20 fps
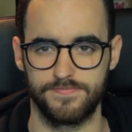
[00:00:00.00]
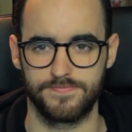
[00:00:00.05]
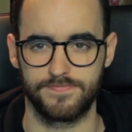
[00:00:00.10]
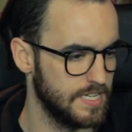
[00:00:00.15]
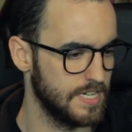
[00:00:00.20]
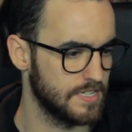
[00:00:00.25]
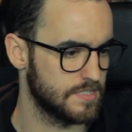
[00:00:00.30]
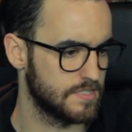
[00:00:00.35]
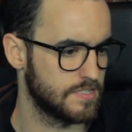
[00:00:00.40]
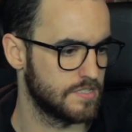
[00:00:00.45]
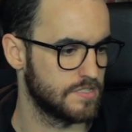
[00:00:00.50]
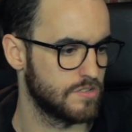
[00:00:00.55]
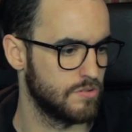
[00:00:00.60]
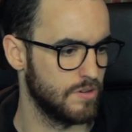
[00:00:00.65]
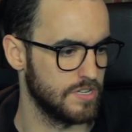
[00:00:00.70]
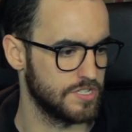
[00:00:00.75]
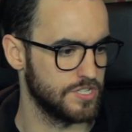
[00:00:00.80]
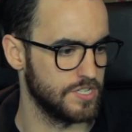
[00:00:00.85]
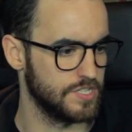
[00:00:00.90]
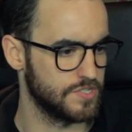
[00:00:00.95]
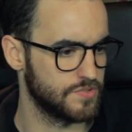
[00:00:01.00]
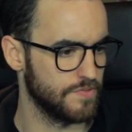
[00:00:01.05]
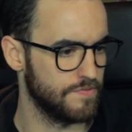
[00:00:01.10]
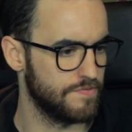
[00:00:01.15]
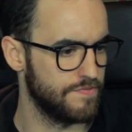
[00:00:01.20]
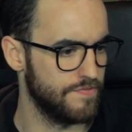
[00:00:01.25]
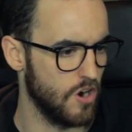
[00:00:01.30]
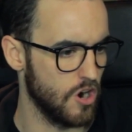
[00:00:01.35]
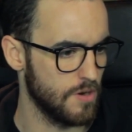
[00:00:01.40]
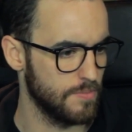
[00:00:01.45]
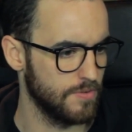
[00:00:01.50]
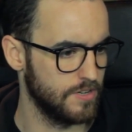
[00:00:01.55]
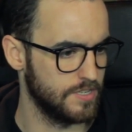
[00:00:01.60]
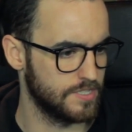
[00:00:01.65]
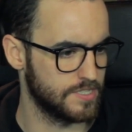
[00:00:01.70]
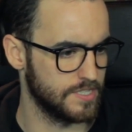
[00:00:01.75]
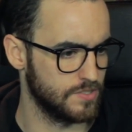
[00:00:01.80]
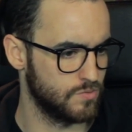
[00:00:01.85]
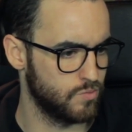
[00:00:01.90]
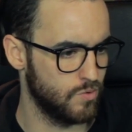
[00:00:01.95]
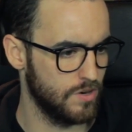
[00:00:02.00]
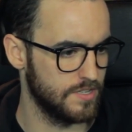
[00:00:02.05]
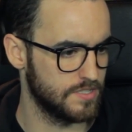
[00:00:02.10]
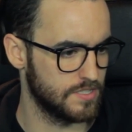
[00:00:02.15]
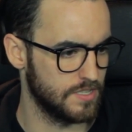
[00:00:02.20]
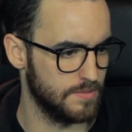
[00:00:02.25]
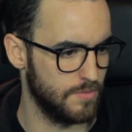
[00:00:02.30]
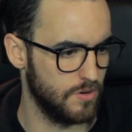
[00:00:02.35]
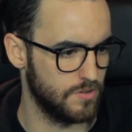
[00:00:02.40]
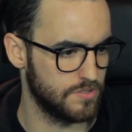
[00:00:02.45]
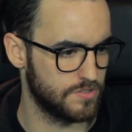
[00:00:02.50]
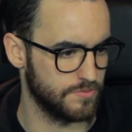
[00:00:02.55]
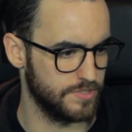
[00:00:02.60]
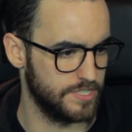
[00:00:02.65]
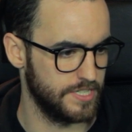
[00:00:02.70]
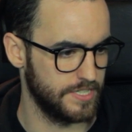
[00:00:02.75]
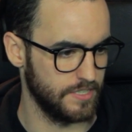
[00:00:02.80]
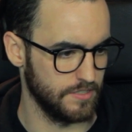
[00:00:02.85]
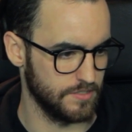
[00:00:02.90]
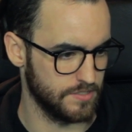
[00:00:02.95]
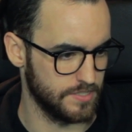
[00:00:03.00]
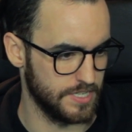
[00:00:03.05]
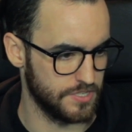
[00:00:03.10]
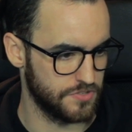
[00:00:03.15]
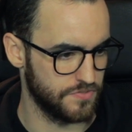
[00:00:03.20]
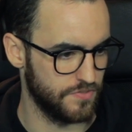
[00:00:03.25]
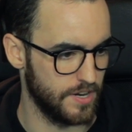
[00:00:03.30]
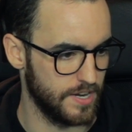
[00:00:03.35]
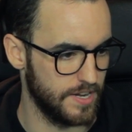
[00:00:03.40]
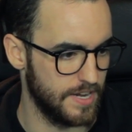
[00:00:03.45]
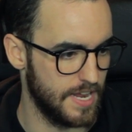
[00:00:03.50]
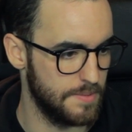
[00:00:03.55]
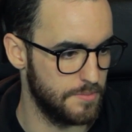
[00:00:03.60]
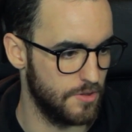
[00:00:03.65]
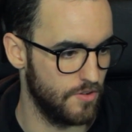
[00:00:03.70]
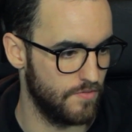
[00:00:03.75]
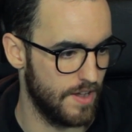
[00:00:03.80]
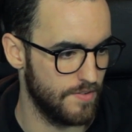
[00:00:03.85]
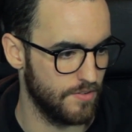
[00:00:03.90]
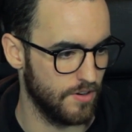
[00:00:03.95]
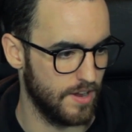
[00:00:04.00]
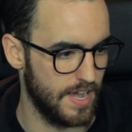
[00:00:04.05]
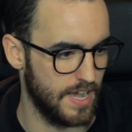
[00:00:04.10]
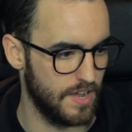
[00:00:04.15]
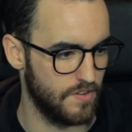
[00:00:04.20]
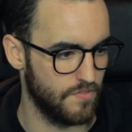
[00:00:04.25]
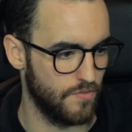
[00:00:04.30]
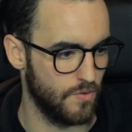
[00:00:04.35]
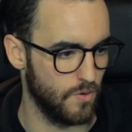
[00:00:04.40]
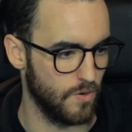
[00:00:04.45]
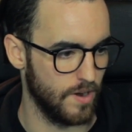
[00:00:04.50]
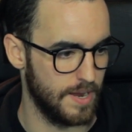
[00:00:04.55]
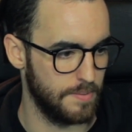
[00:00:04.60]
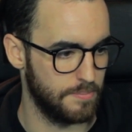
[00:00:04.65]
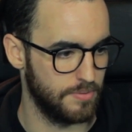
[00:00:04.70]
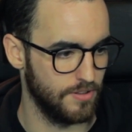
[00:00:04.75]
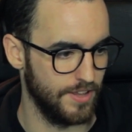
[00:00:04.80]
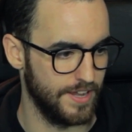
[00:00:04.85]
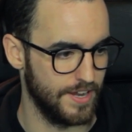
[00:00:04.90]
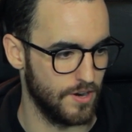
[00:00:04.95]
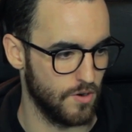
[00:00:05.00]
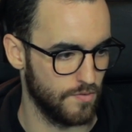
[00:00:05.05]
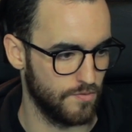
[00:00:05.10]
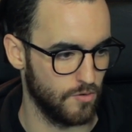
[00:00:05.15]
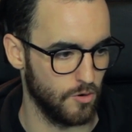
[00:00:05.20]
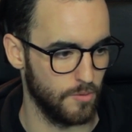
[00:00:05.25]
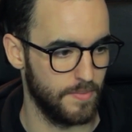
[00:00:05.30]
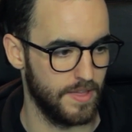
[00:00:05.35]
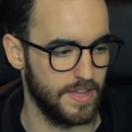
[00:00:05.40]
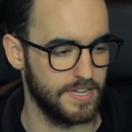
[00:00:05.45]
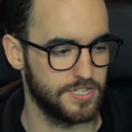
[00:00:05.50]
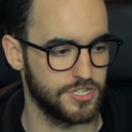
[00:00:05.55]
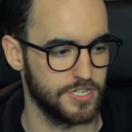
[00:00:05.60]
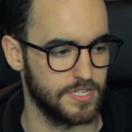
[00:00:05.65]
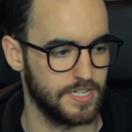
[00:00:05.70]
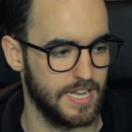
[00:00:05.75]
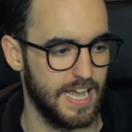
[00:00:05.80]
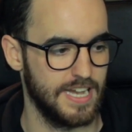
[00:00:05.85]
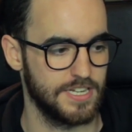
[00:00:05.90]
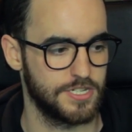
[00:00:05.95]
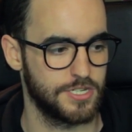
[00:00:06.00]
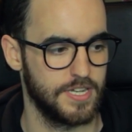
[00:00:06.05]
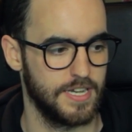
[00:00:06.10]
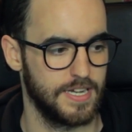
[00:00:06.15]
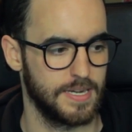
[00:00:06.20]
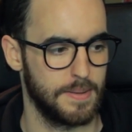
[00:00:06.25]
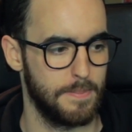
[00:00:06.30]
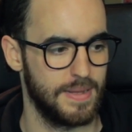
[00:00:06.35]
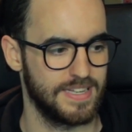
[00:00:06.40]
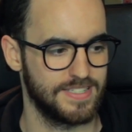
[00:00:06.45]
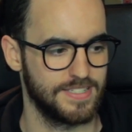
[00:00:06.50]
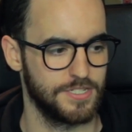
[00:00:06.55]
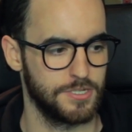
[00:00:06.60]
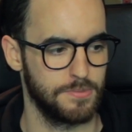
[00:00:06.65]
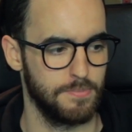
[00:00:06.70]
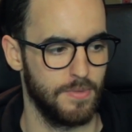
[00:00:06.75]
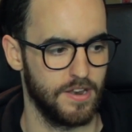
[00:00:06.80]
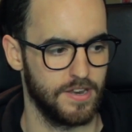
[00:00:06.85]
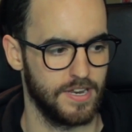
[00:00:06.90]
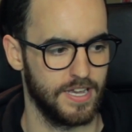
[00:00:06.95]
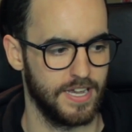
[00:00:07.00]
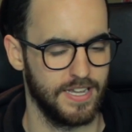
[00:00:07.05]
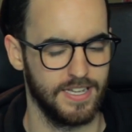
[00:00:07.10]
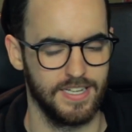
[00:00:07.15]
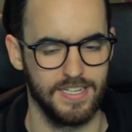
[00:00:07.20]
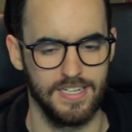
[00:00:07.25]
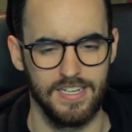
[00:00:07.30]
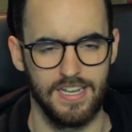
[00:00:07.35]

Next question is from Farmer, and he says, what is the most ridiculous/funny name you've ever had for a play or formation? Hashtag Message Monday.